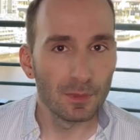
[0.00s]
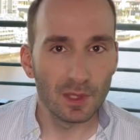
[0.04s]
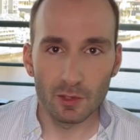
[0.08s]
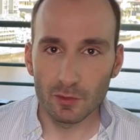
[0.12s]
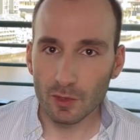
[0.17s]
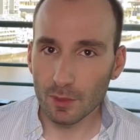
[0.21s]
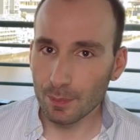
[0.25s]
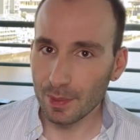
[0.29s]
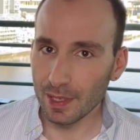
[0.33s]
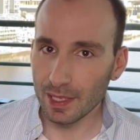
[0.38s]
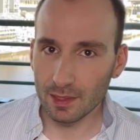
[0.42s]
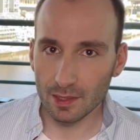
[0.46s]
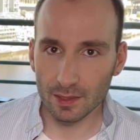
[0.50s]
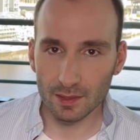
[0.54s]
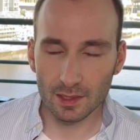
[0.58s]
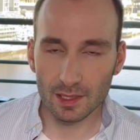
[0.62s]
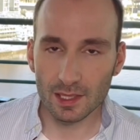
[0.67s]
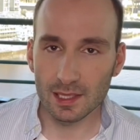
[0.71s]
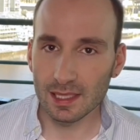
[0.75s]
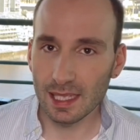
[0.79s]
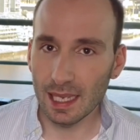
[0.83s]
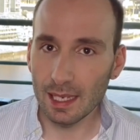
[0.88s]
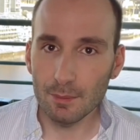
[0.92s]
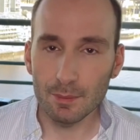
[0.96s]
repeating the
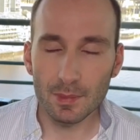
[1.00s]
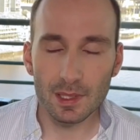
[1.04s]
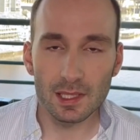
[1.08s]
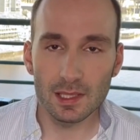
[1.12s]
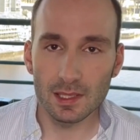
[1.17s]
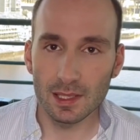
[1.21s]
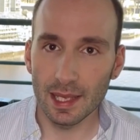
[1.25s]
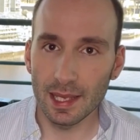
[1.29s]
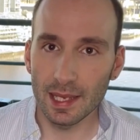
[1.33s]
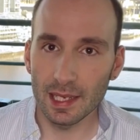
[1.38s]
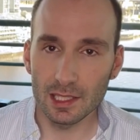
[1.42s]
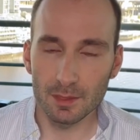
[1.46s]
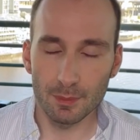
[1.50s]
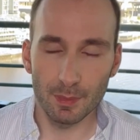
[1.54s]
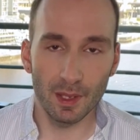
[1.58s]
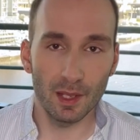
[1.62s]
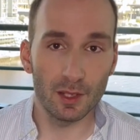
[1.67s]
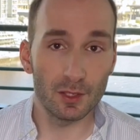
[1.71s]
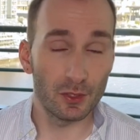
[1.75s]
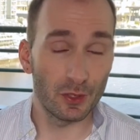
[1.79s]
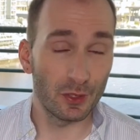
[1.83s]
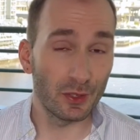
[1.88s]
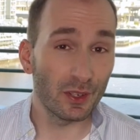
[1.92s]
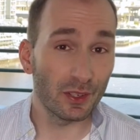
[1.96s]
same mistakes
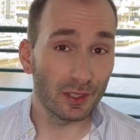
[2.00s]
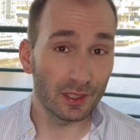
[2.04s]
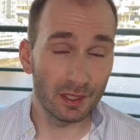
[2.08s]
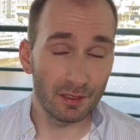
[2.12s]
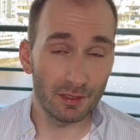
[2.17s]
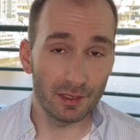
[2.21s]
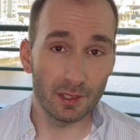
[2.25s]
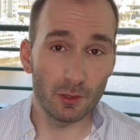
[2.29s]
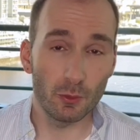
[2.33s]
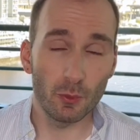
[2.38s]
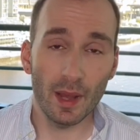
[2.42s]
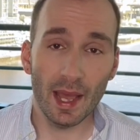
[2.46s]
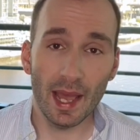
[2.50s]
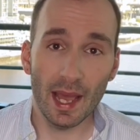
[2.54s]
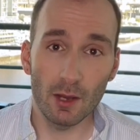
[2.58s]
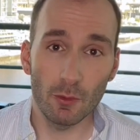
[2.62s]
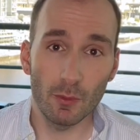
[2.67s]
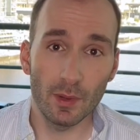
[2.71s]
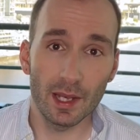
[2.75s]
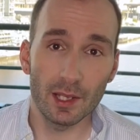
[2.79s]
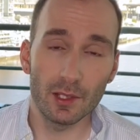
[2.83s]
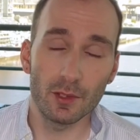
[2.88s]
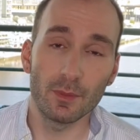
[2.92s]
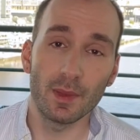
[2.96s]
because you're not even aware
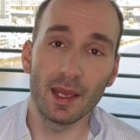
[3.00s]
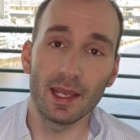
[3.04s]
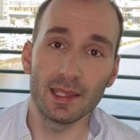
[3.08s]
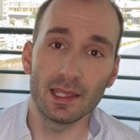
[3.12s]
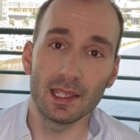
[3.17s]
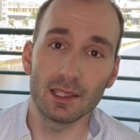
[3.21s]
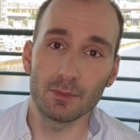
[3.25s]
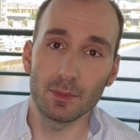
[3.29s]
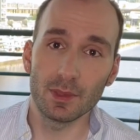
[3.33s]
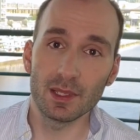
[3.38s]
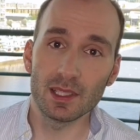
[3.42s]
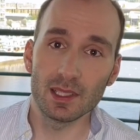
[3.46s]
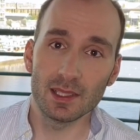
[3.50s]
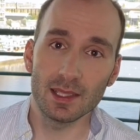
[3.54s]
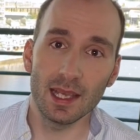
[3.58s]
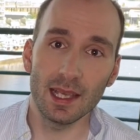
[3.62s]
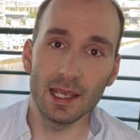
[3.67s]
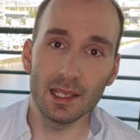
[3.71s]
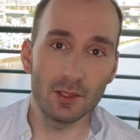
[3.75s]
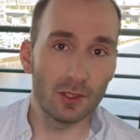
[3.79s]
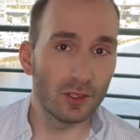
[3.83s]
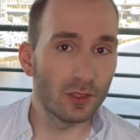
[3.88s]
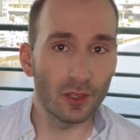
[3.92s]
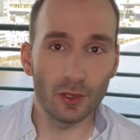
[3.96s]
where you make that
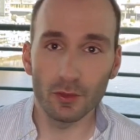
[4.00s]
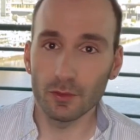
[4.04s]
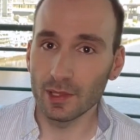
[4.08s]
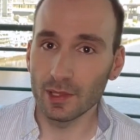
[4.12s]
mistake, you don't